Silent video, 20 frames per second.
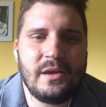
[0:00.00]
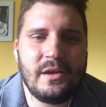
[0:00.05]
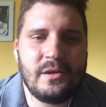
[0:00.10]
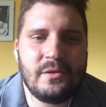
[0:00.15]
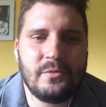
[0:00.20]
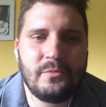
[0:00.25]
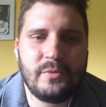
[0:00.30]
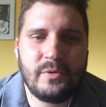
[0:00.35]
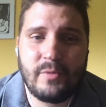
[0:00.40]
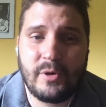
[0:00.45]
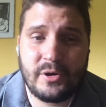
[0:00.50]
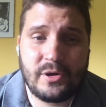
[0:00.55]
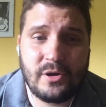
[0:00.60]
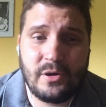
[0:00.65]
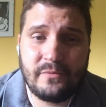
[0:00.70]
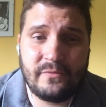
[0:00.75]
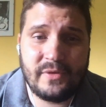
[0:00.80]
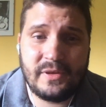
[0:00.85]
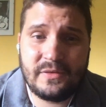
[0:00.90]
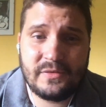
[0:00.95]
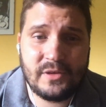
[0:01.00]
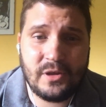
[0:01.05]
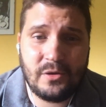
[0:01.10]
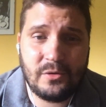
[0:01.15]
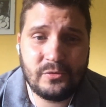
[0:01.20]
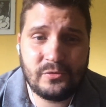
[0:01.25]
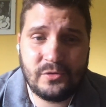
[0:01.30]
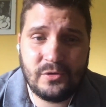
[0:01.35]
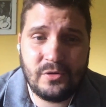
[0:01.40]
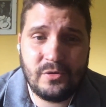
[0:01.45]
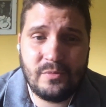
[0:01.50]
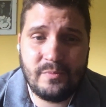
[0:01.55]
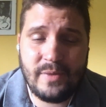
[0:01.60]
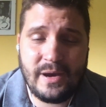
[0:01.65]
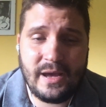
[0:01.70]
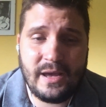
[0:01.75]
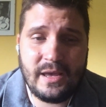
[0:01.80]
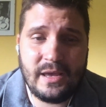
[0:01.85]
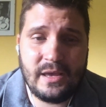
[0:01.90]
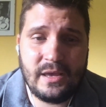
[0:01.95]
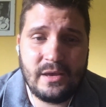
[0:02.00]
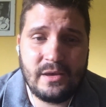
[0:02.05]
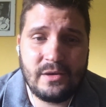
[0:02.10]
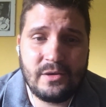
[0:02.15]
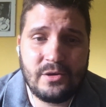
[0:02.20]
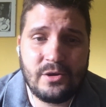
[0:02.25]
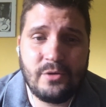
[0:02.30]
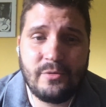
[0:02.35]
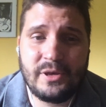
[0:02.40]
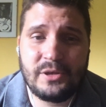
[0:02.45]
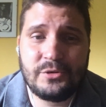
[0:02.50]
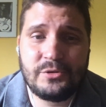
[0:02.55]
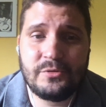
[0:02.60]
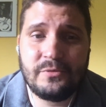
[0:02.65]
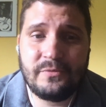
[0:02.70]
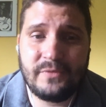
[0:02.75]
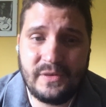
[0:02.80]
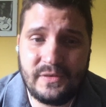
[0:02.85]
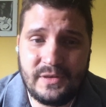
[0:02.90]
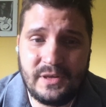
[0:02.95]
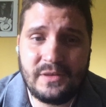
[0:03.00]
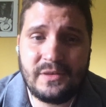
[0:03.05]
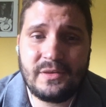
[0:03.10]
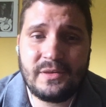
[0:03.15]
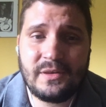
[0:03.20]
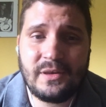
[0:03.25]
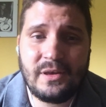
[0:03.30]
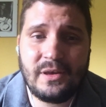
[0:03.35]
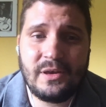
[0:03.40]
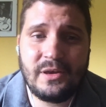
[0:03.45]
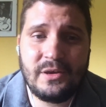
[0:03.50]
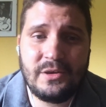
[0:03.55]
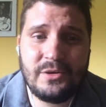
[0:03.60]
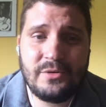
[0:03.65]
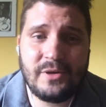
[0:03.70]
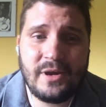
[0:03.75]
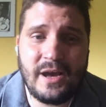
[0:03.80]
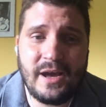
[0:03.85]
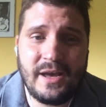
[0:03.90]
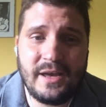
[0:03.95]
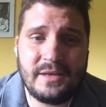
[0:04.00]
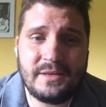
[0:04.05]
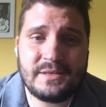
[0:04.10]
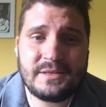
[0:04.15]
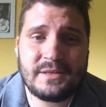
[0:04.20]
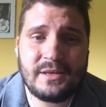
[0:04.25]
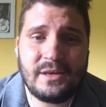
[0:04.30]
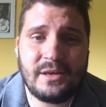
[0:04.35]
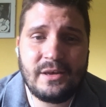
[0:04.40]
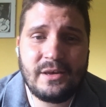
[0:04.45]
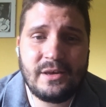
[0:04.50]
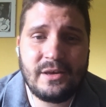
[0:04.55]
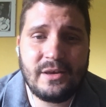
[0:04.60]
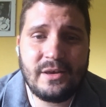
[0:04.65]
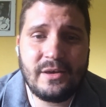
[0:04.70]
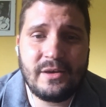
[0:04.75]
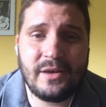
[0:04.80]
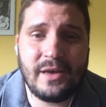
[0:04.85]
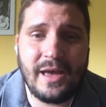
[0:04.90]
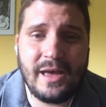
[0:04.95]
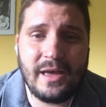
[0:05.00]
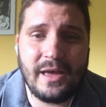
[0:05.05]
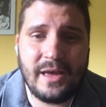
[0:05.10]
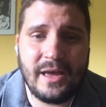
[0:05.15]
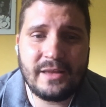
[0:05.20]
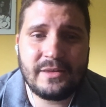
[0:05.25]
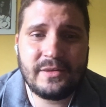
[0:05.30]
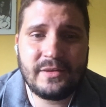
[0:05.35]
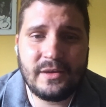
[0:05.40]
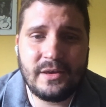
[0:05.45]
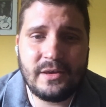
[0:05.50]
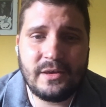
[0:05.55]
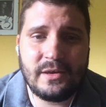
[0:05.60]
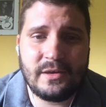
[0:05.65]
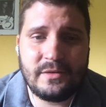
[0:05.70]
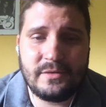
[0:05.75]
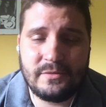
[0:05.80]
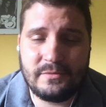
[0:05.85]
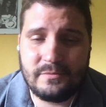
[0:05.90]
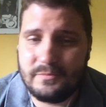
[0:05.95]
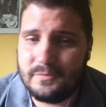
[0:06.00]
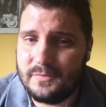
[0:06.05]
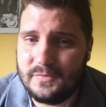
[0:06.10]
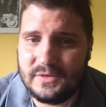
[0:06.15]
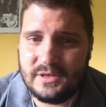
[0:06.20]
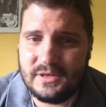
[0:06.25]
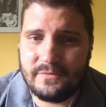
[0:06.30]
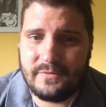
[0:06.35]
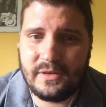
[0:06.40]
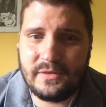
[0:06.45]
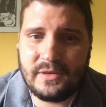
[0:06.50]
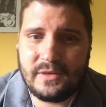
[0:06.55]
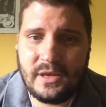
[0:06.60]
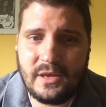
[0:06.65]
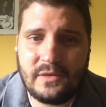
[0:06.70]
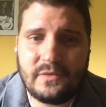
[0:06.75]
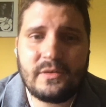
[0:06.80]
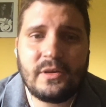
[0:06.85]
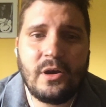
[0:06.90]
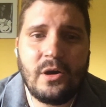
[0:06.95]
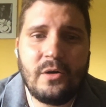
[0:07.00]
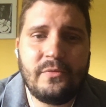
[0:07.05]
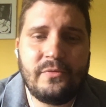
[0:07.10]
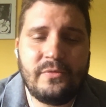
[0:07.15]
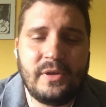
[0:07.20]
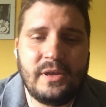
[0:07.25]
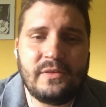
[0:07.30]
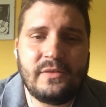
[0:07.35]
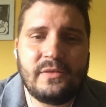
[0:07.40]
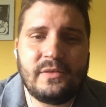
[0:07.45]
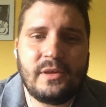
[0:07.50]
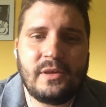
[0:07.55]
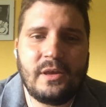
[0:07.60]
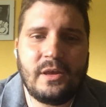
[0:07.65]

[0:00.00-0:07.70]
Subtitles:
We were convinced also by going to visit you guys at Divante's office.